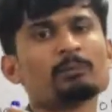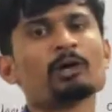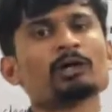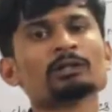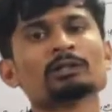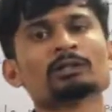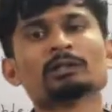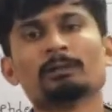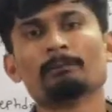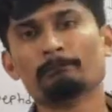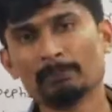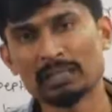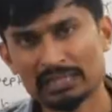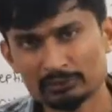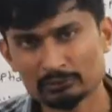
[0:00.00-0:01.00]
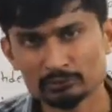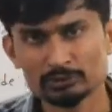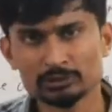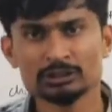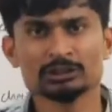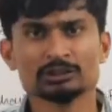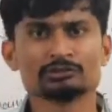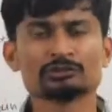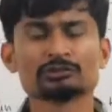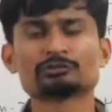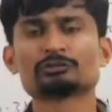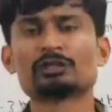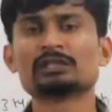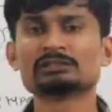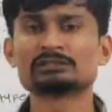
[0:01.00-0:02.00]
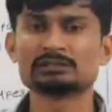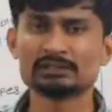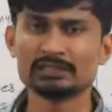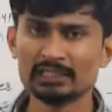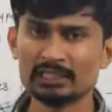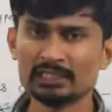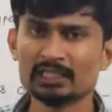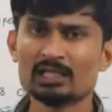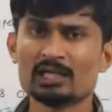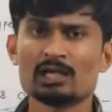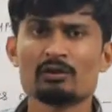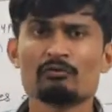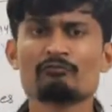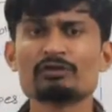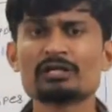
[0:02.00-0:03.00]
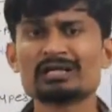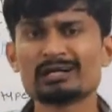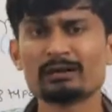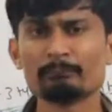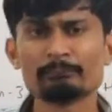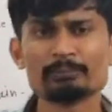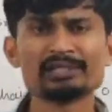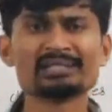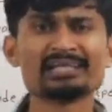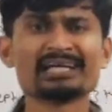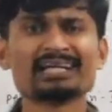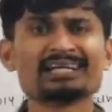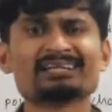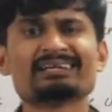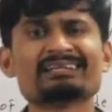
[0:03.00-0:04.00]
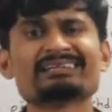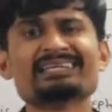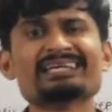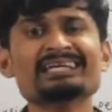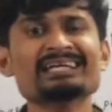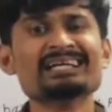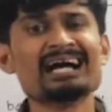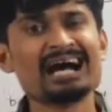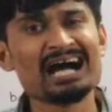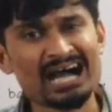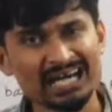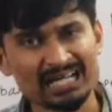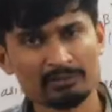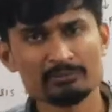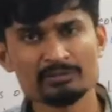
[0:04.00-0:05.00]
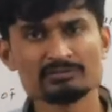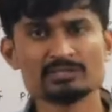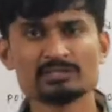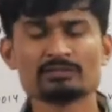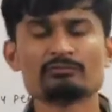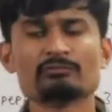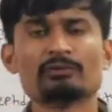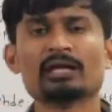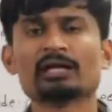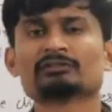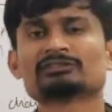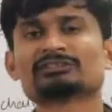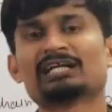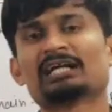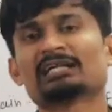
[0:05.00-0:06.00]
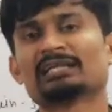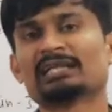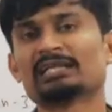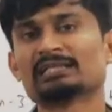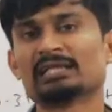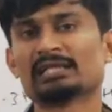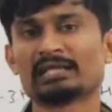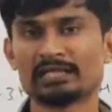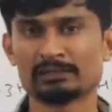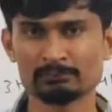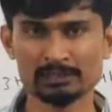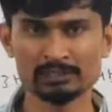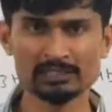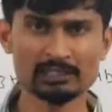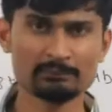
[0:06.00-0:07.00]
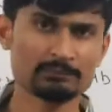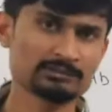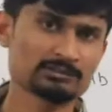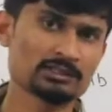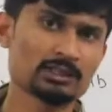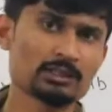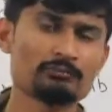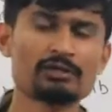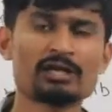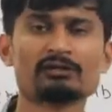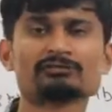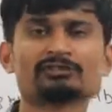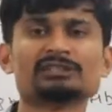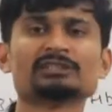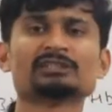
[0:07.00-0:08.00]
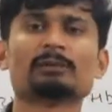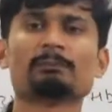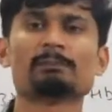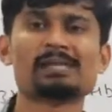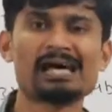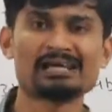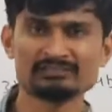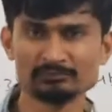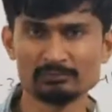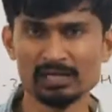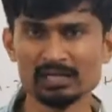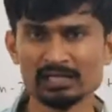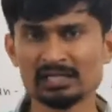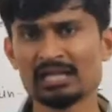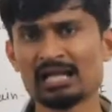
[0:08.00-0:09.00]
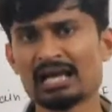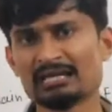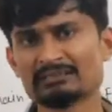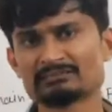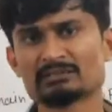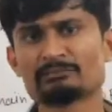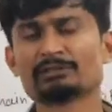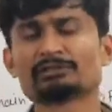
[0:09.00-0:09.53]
bone marrow. So students, here we completed the RBC. We have started the red blood corpuscle, we have seen the plasma and some